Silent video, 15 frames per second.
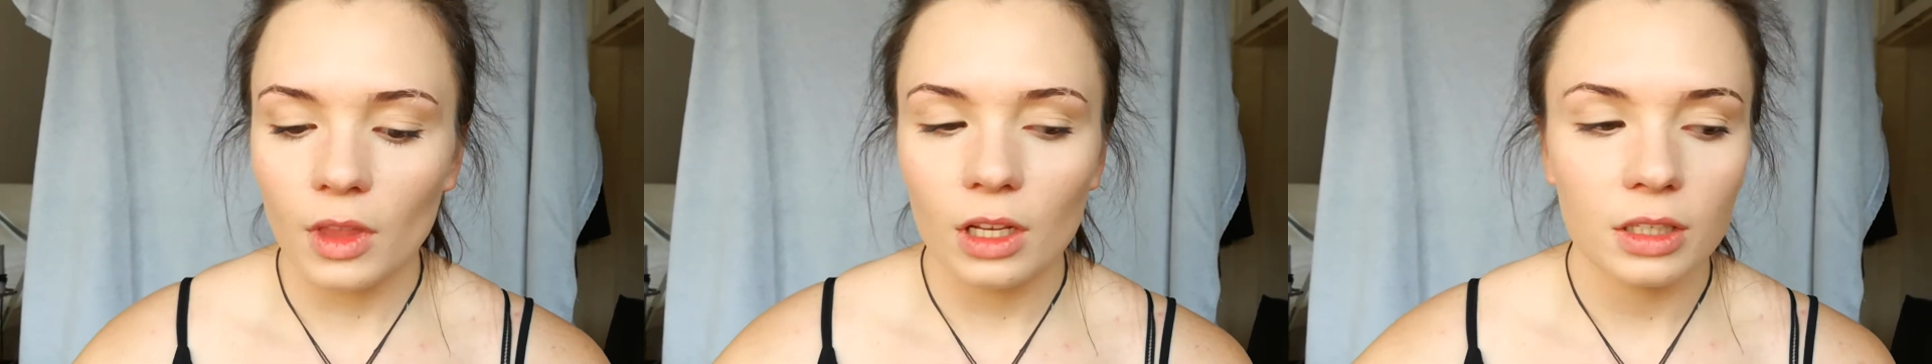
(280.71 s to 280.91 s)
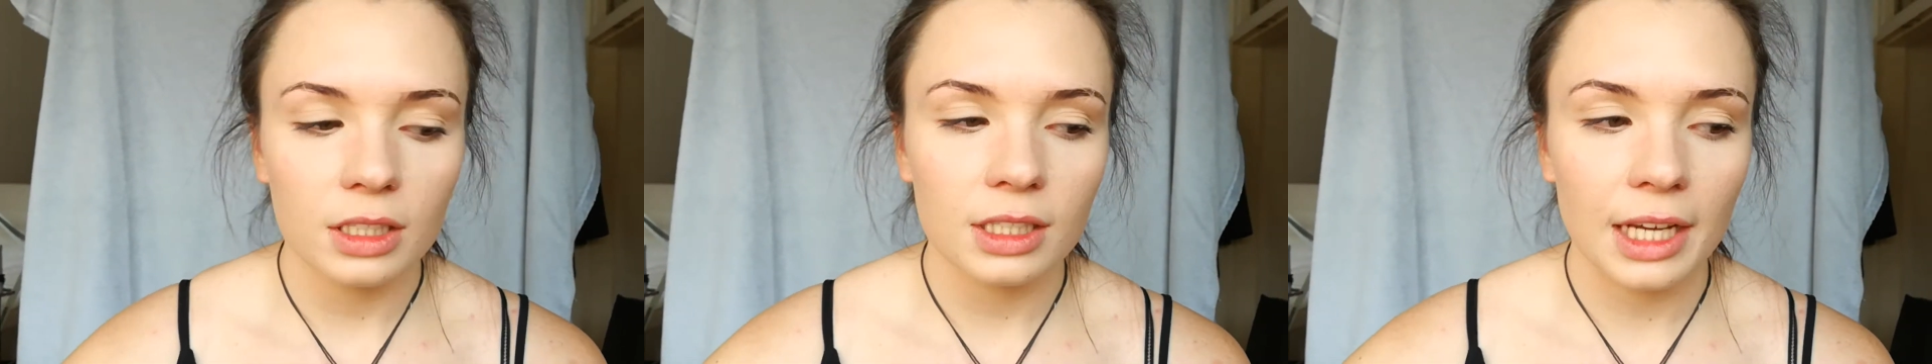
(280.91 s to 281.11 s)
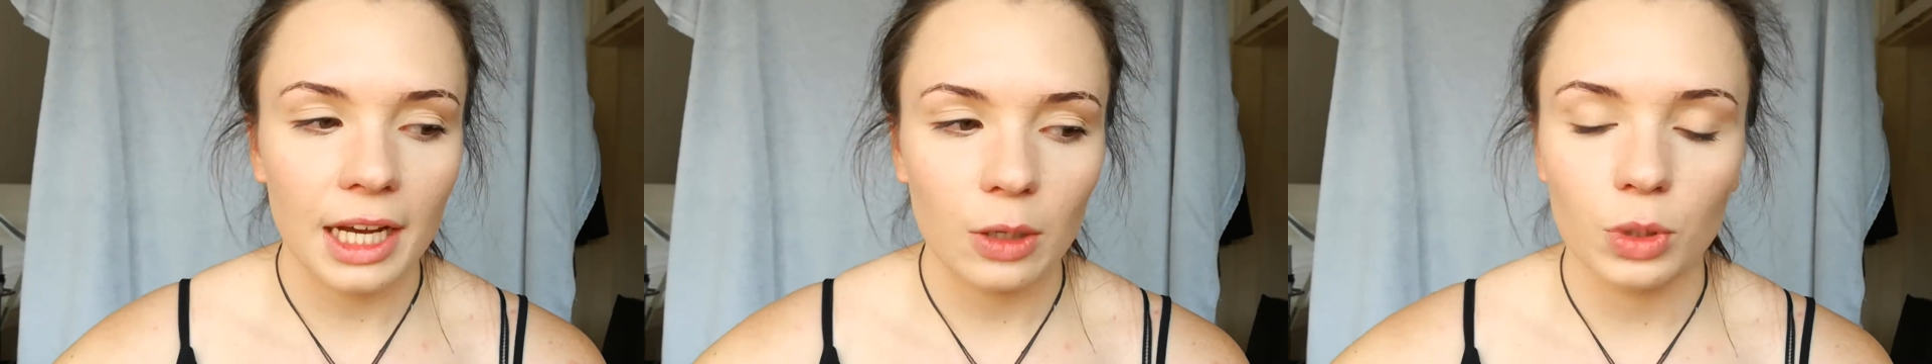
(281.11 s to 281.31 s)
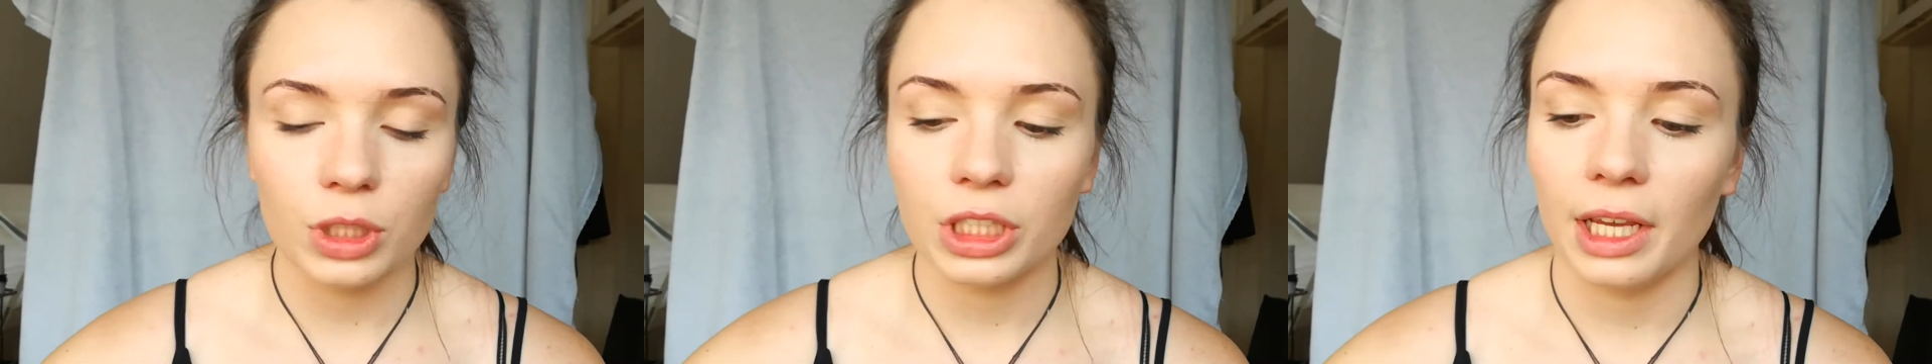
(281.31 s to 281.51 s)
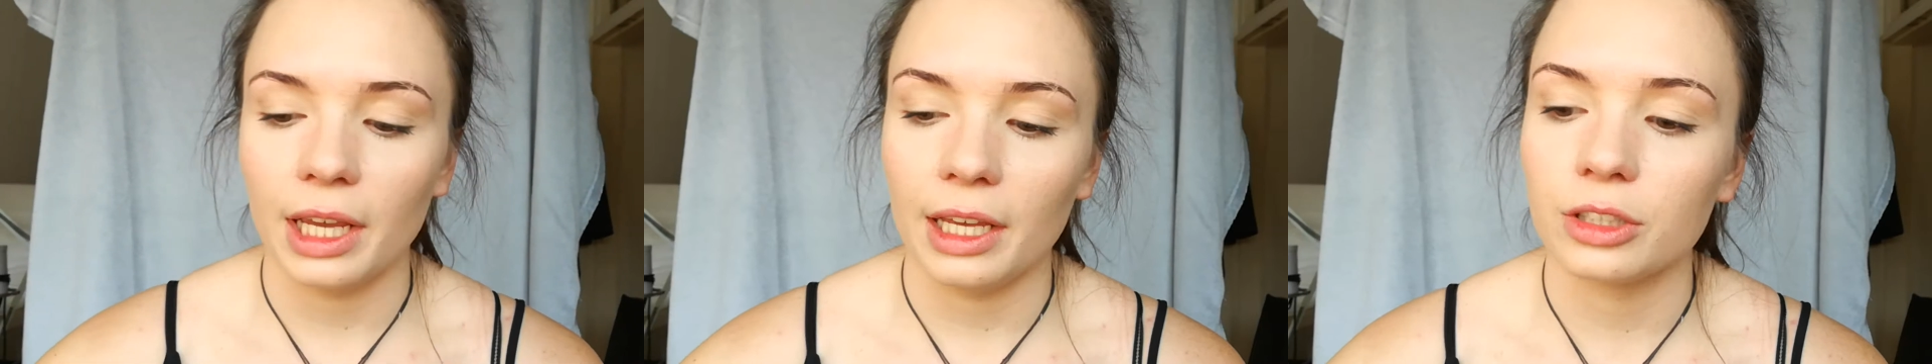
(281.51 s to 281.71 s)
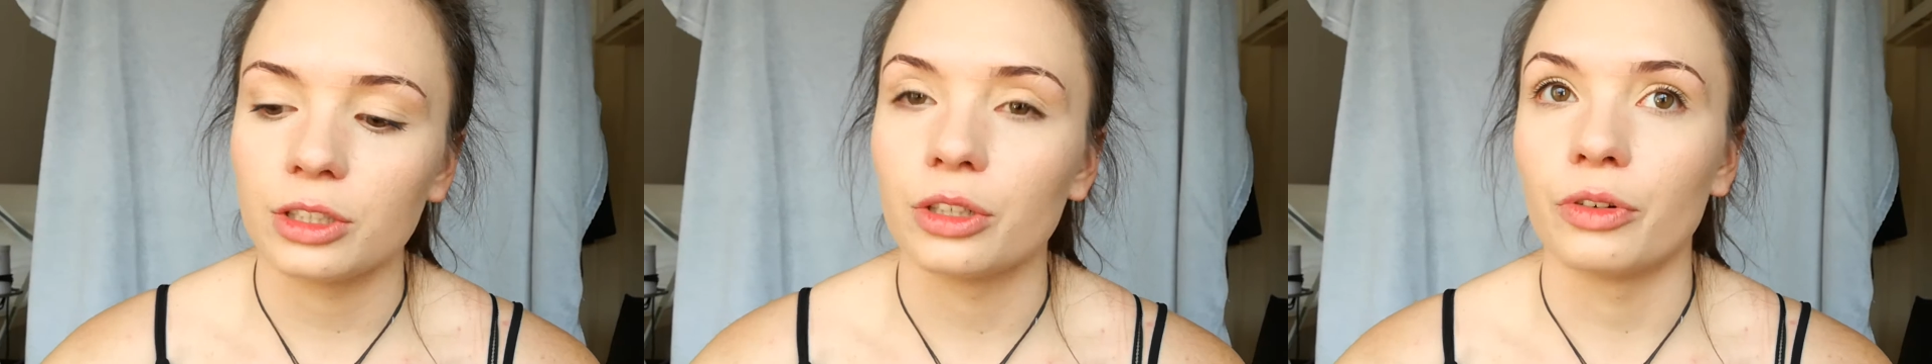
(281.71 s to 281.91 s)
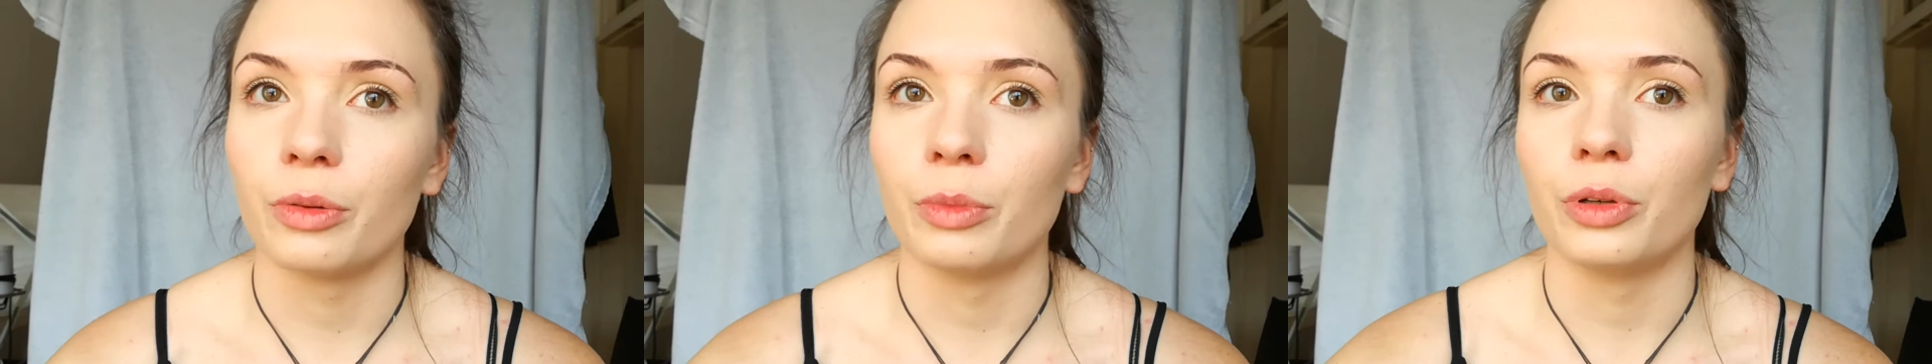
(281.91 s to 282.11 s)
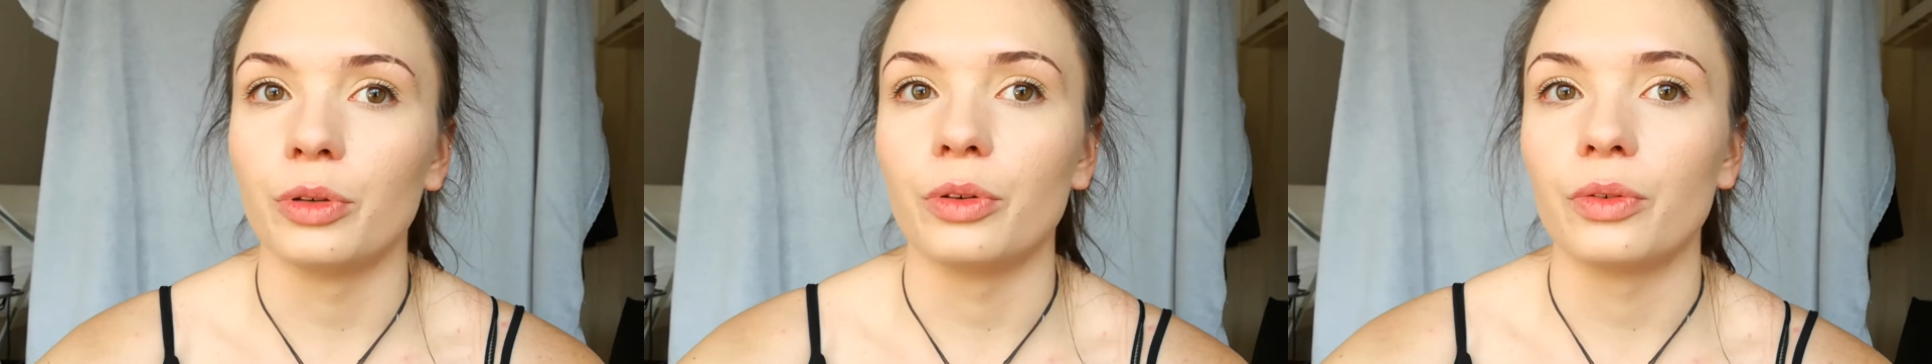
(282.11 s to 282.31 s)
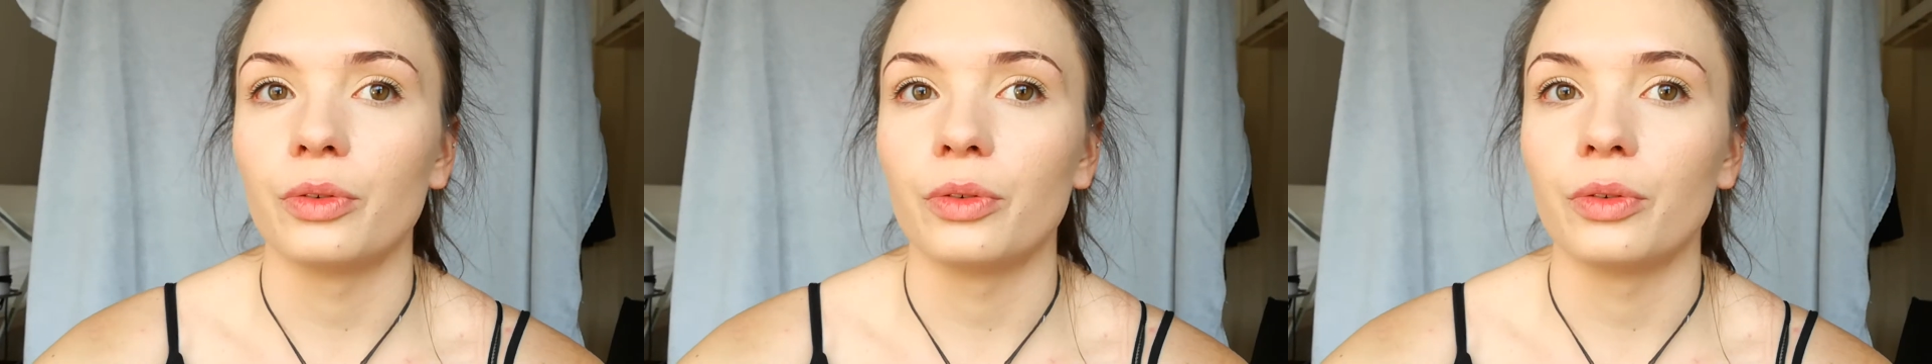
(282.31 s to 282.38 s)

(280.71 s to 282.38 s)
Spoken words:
decide which hairs to remove.